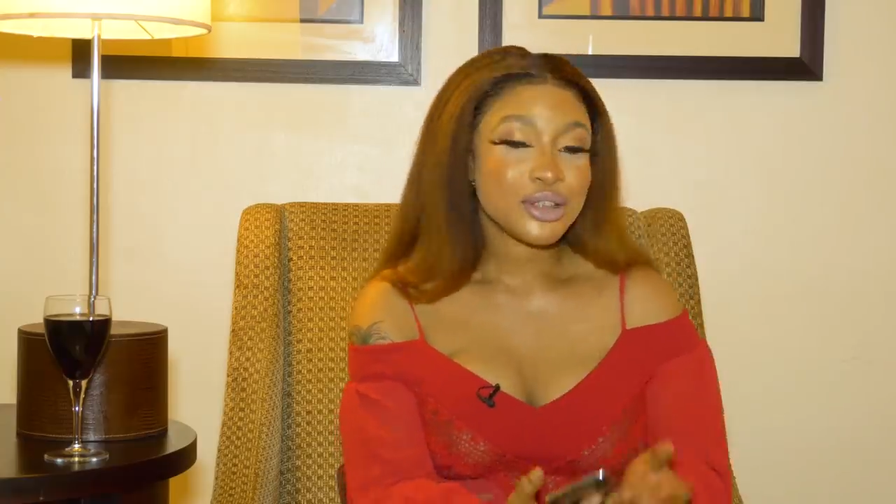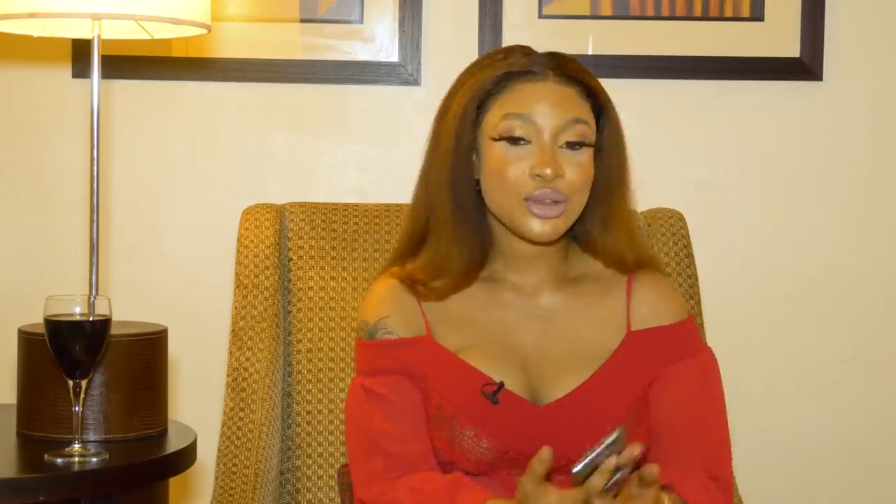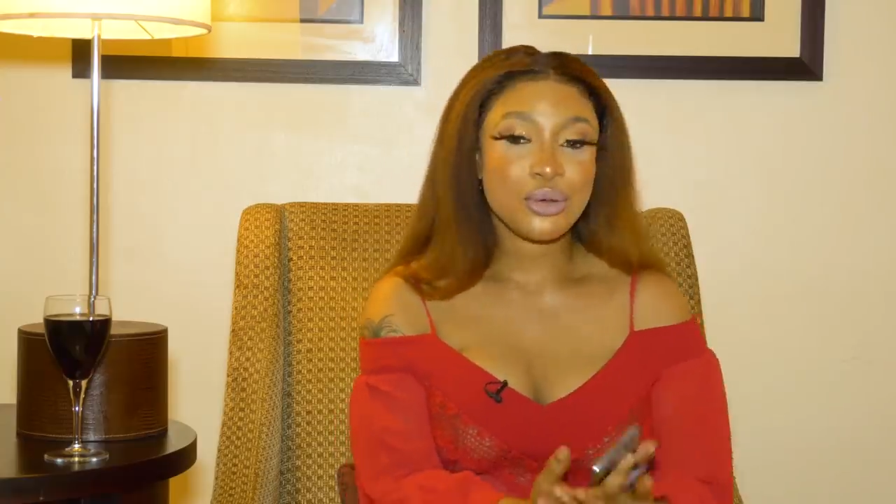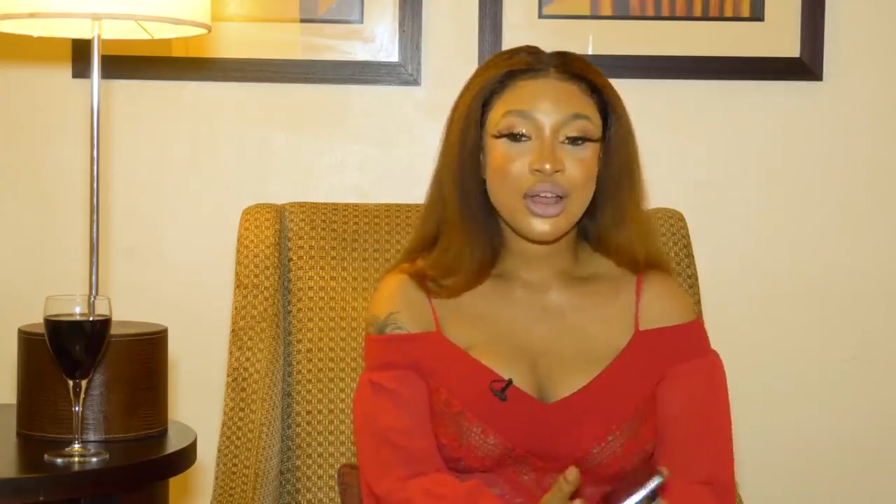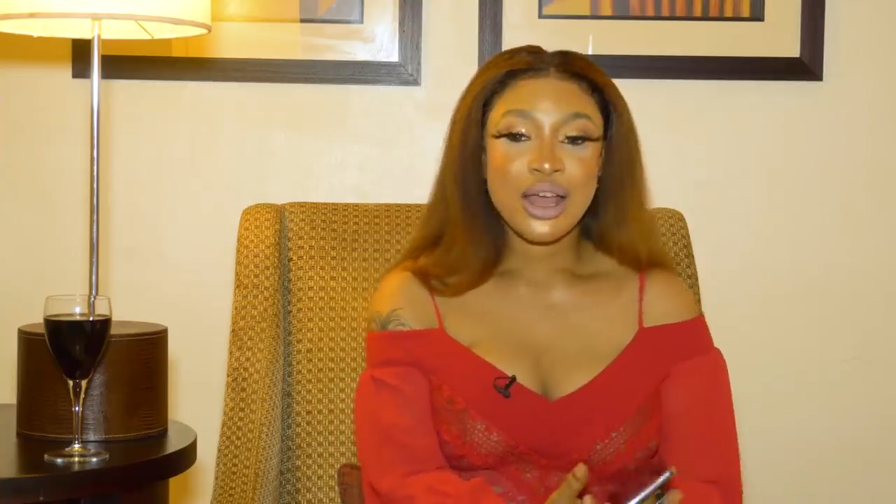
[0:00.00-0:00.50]

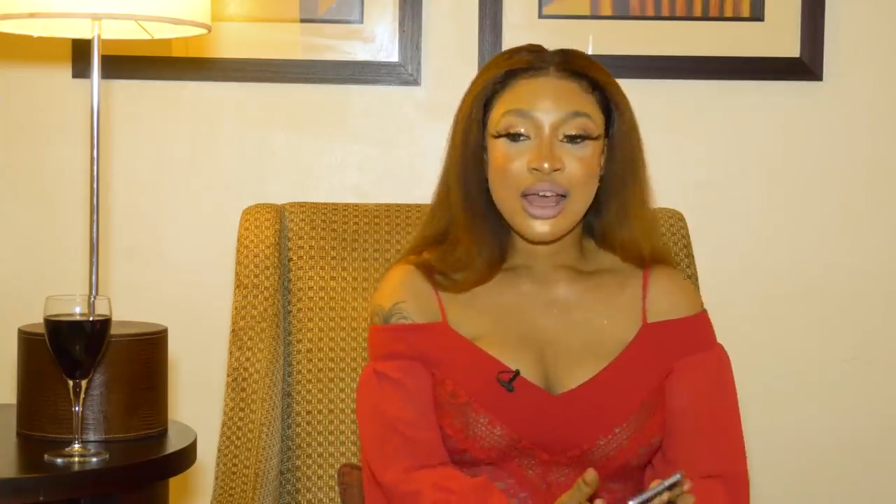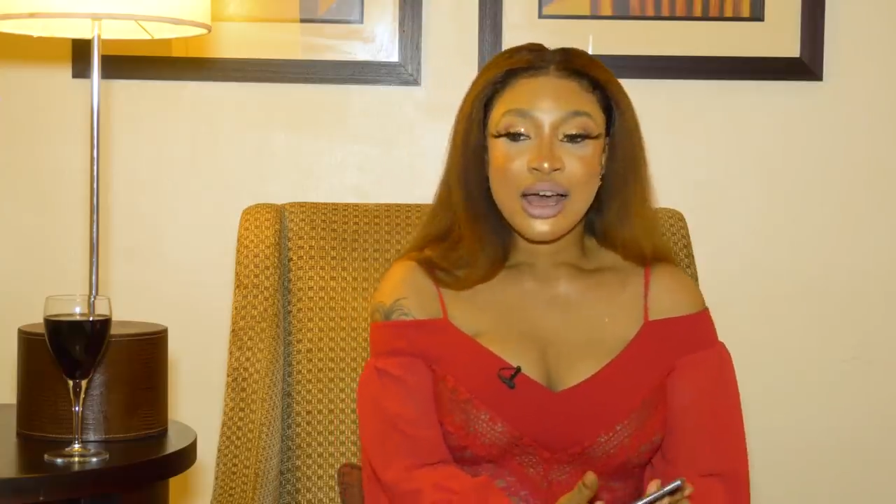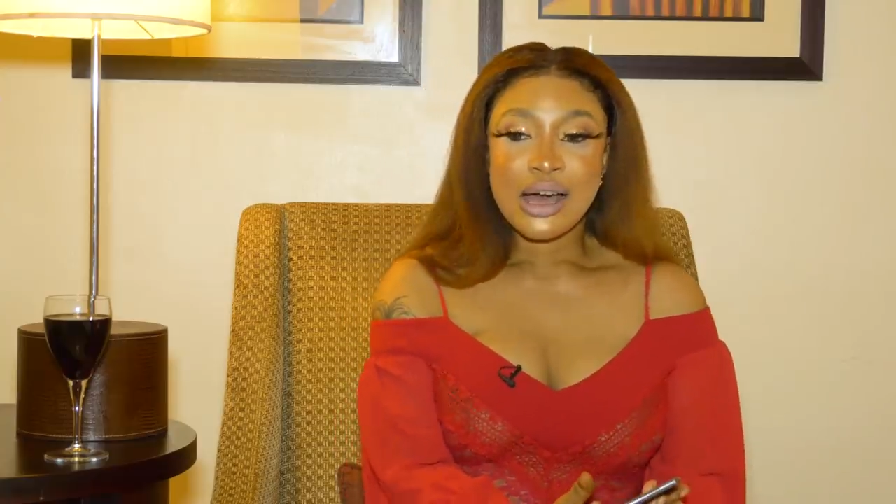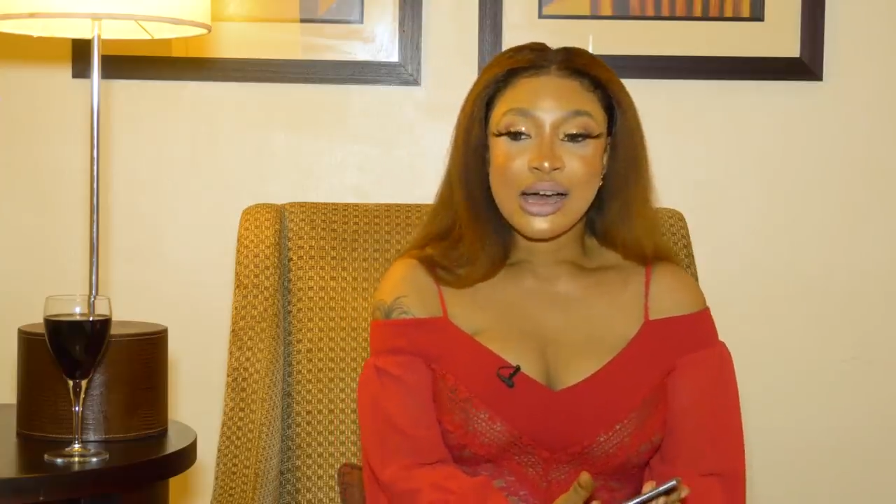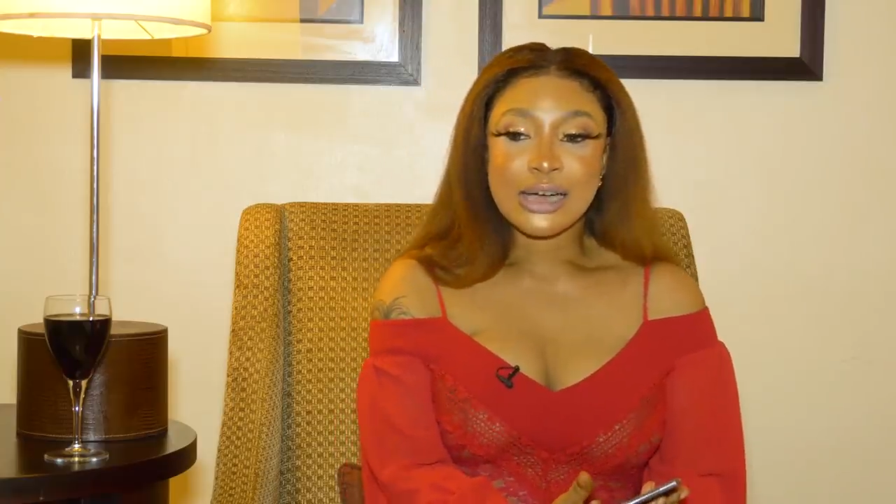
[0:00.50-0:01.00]
So
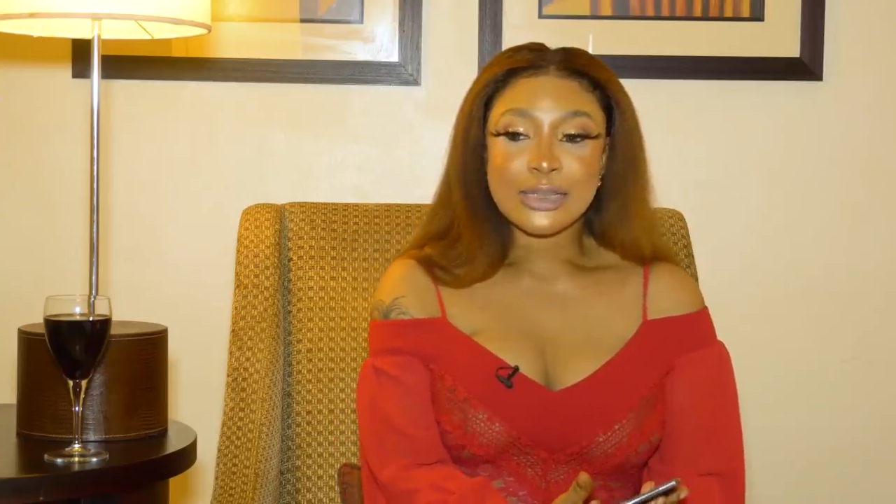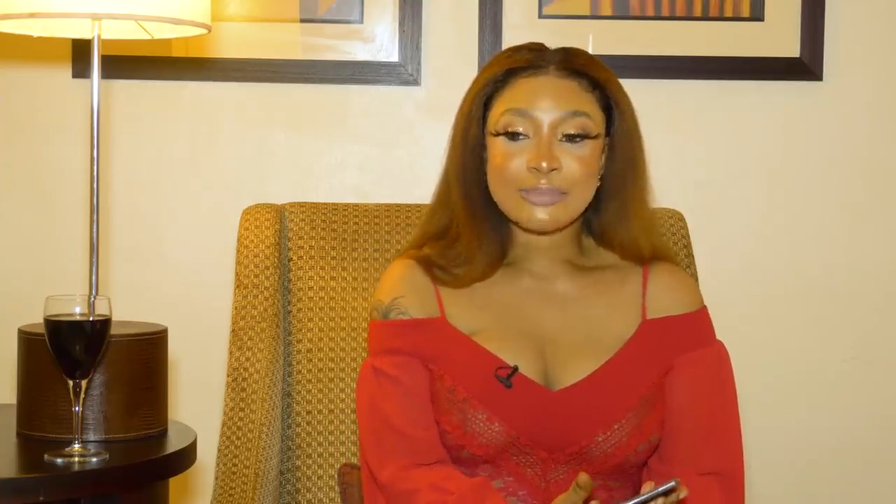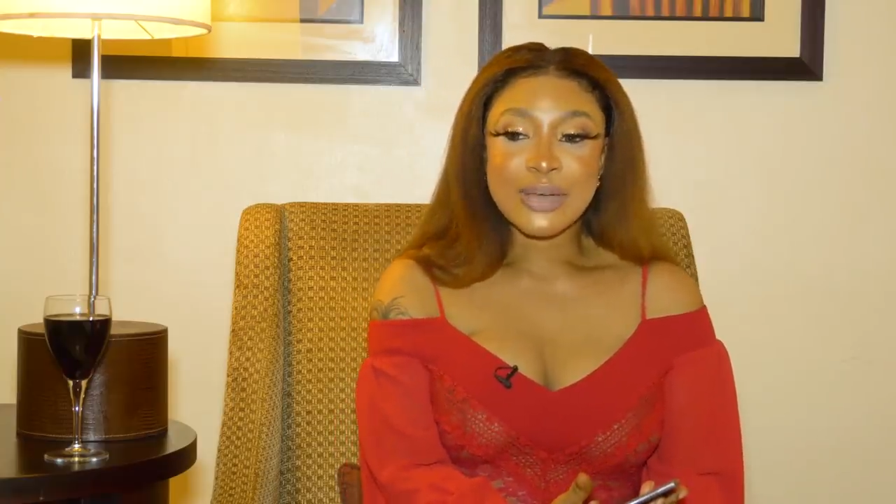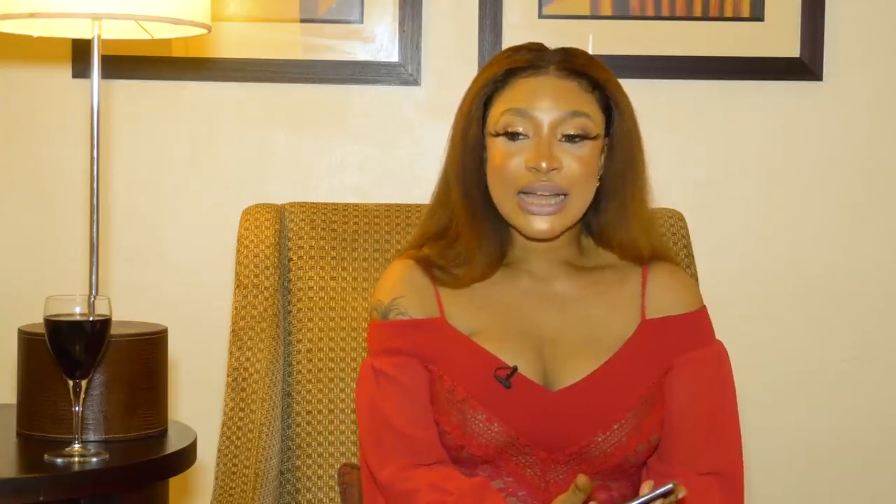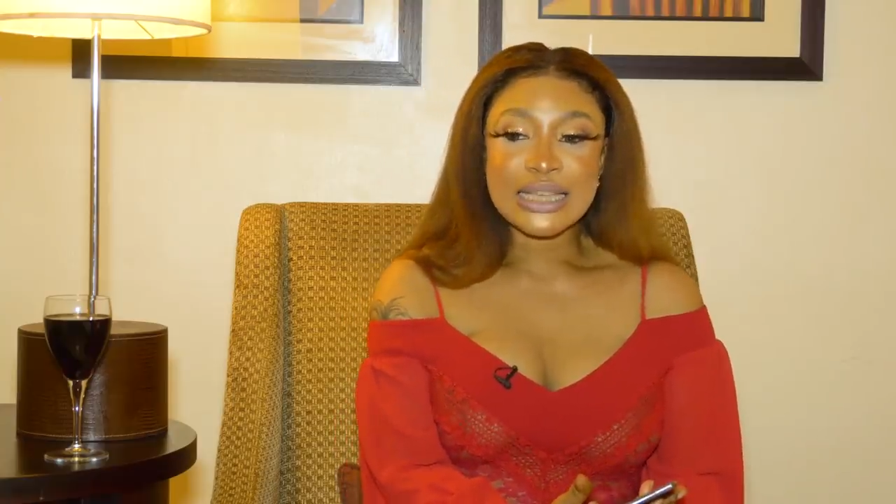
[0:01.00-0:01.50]

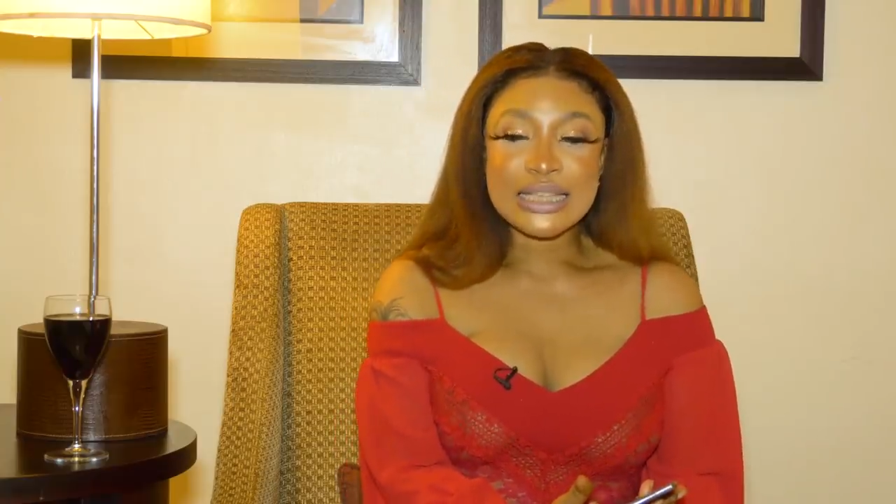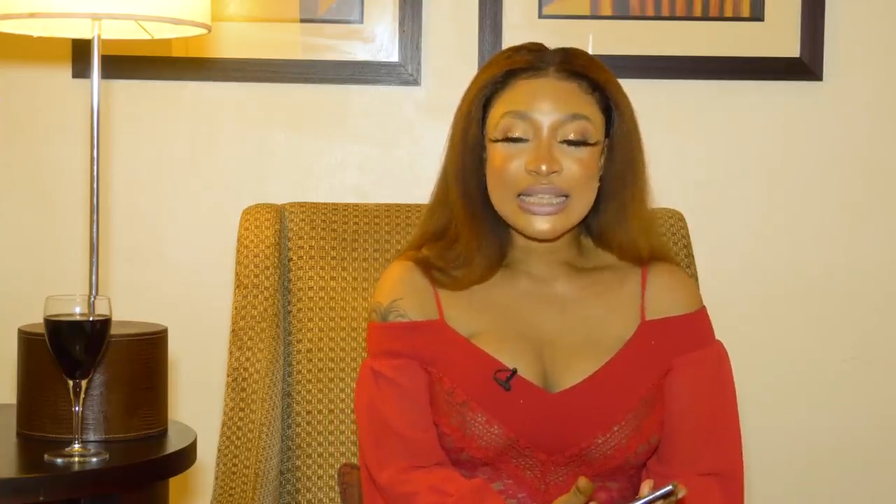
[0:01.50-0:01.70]
I